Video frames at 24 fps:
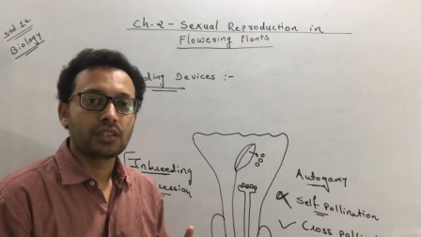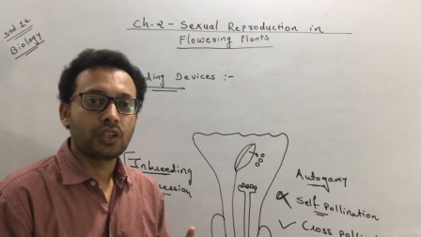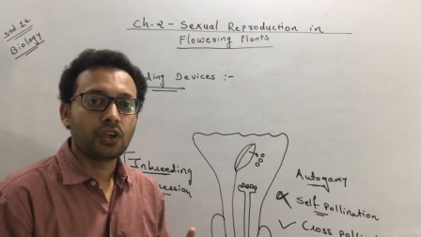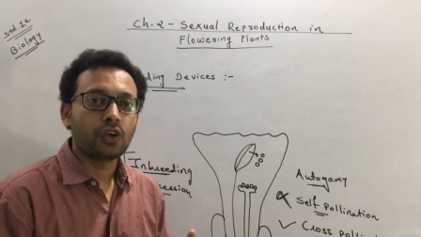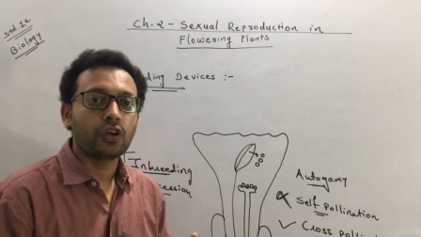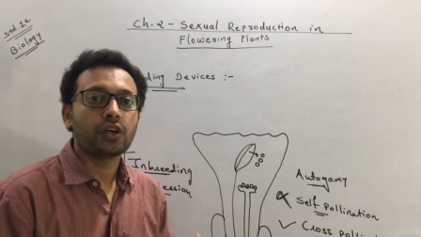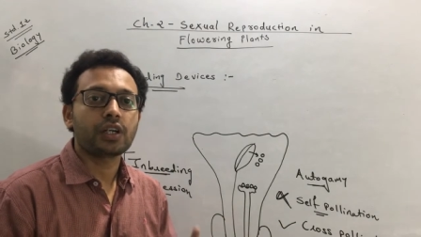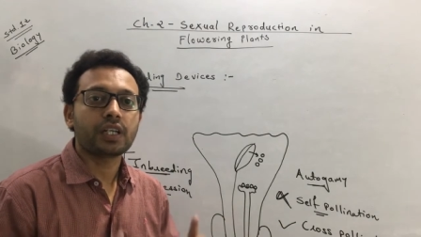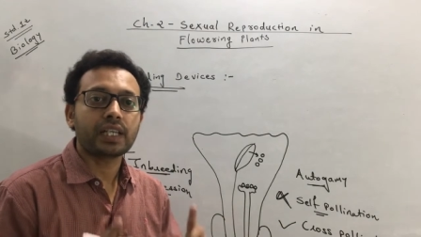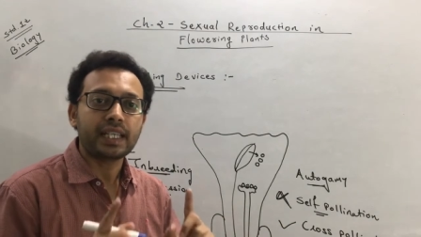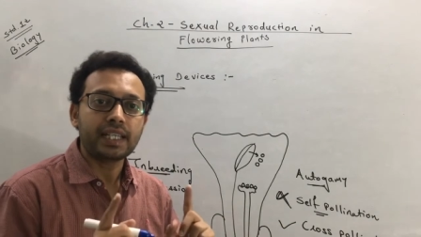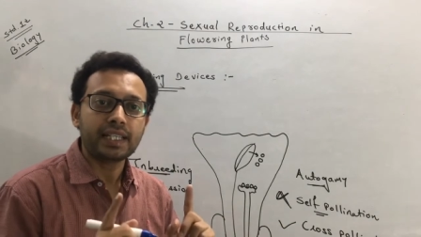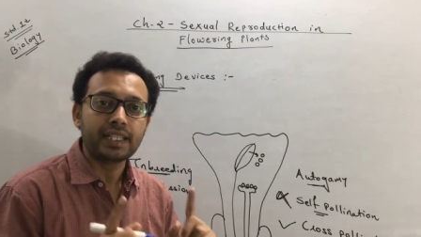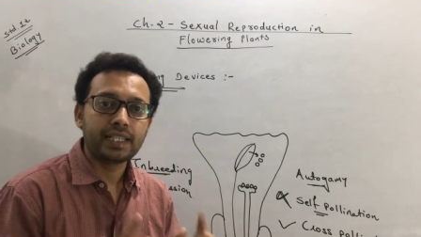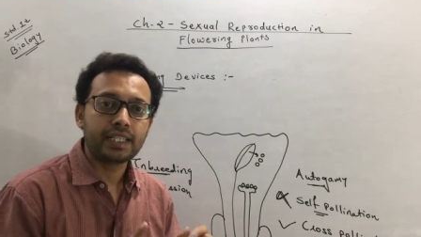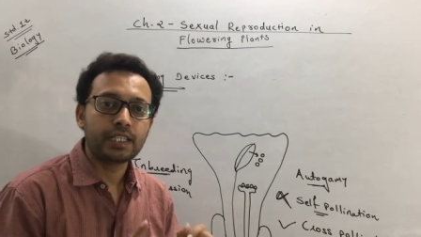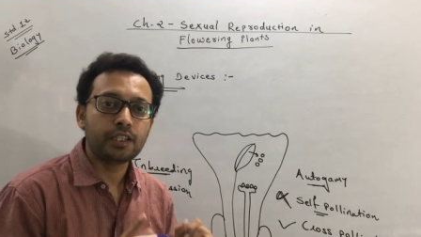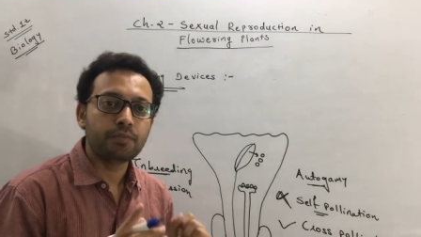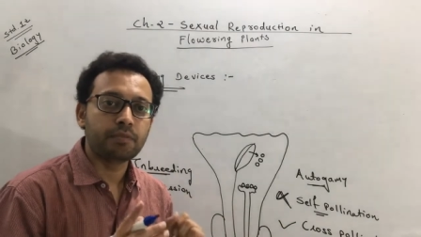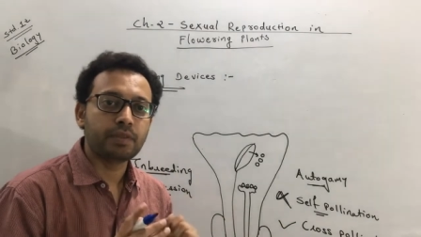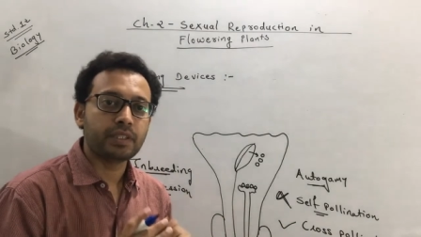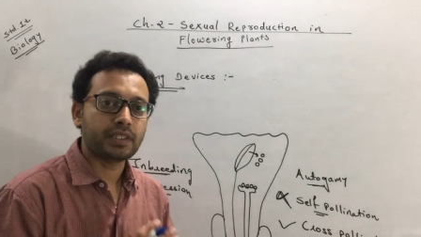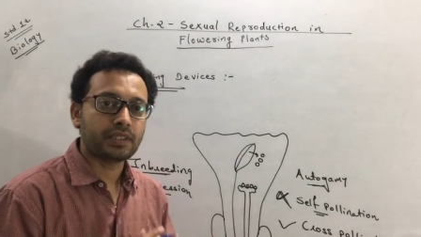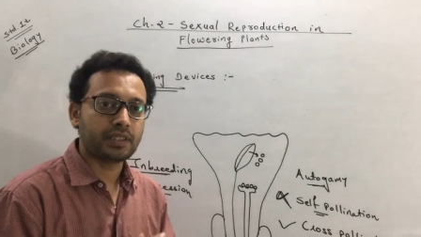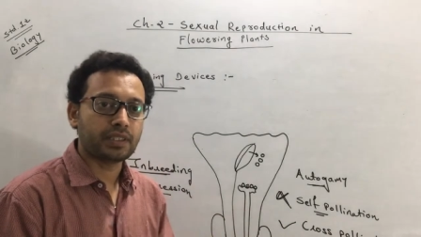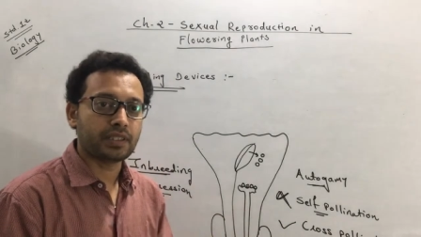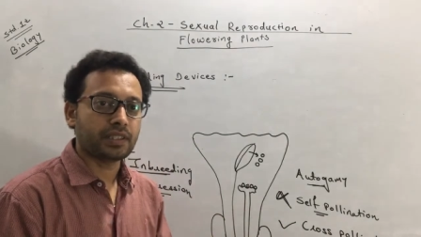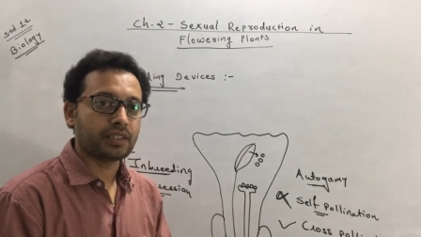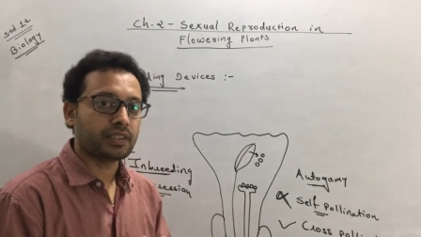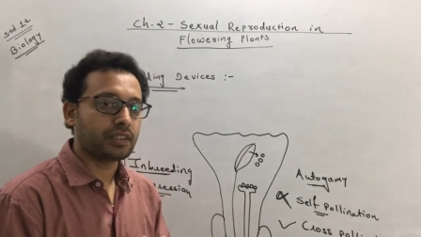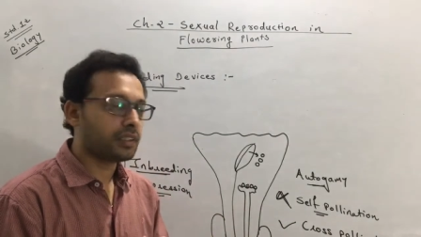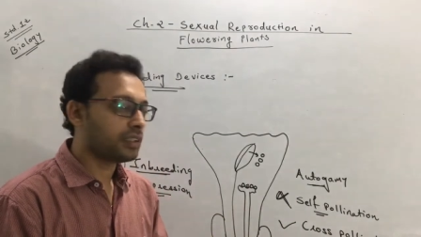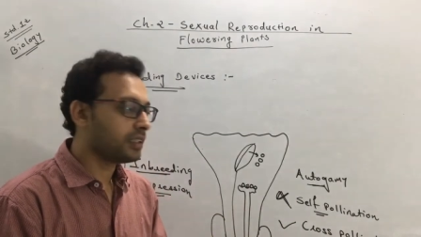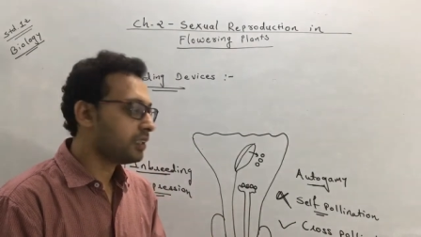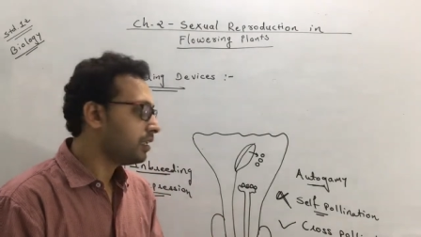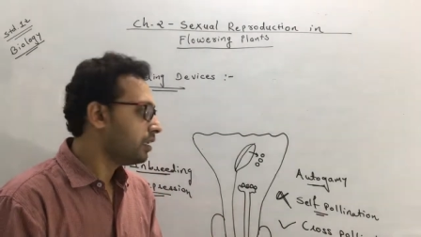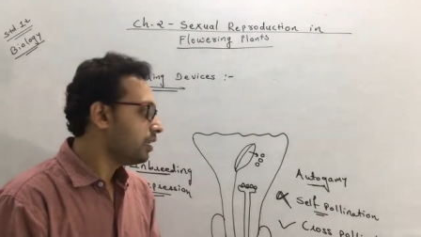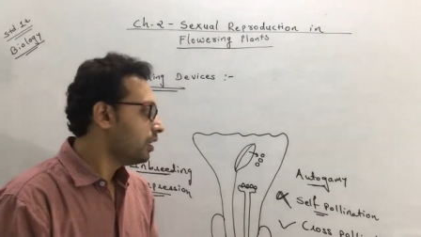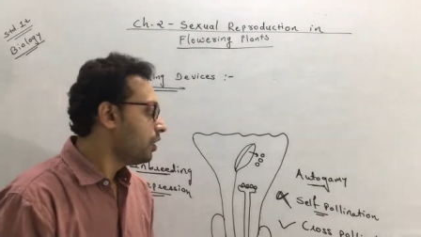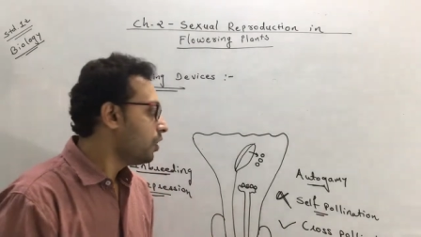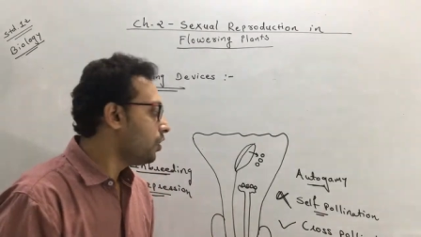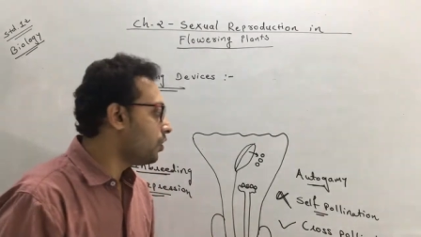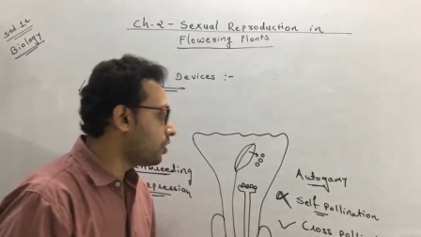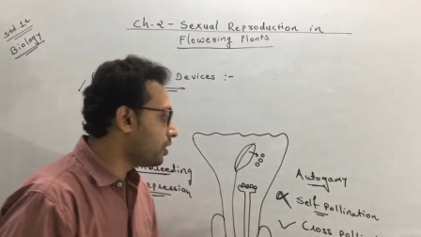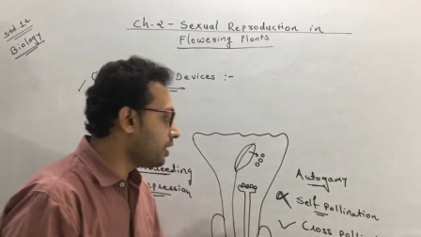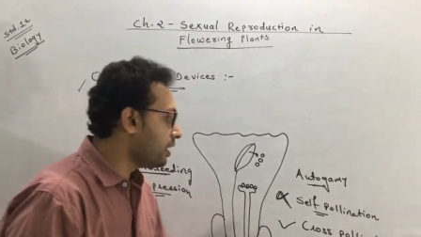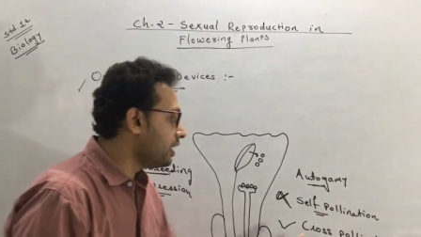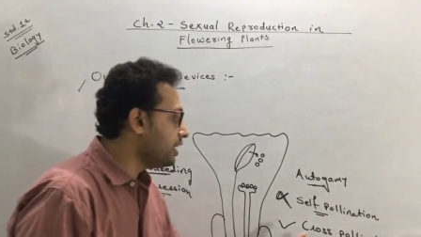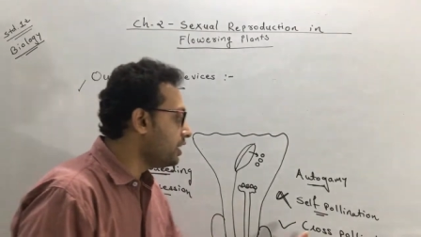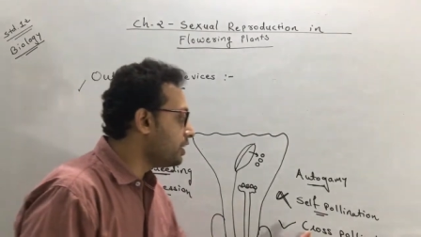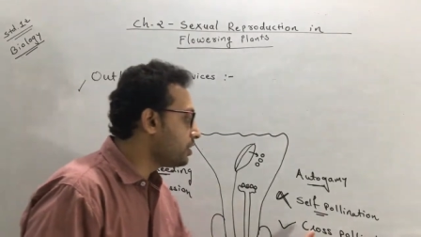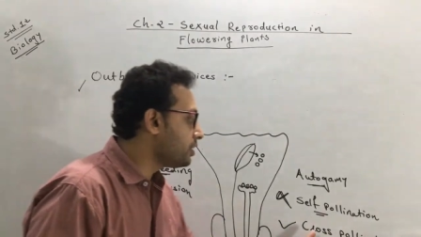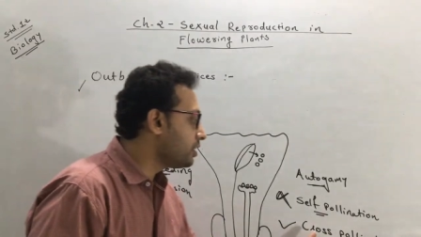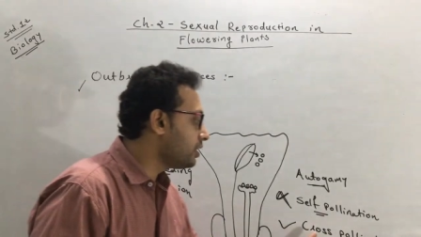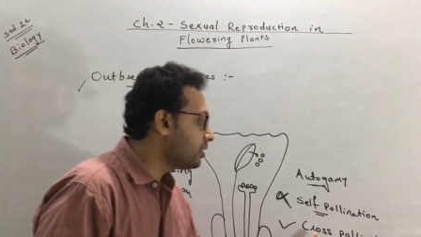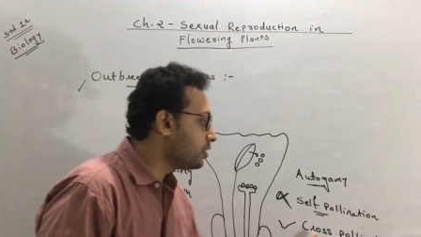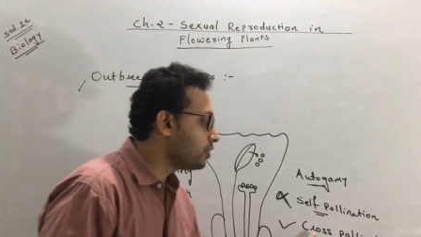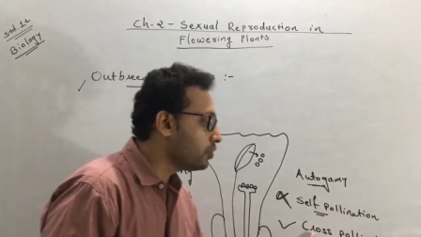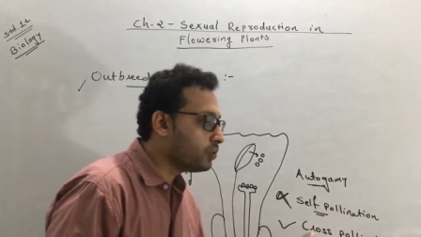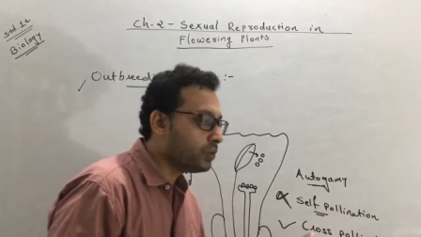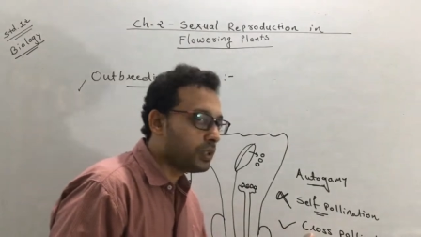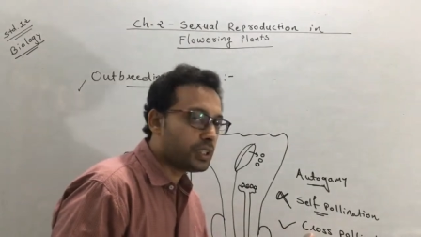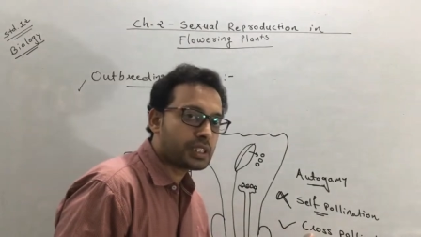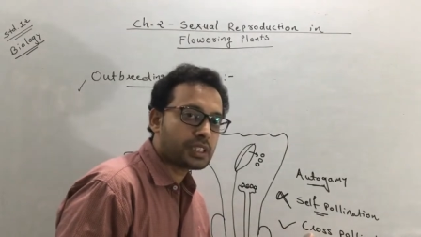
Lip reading: or inhibited, or it do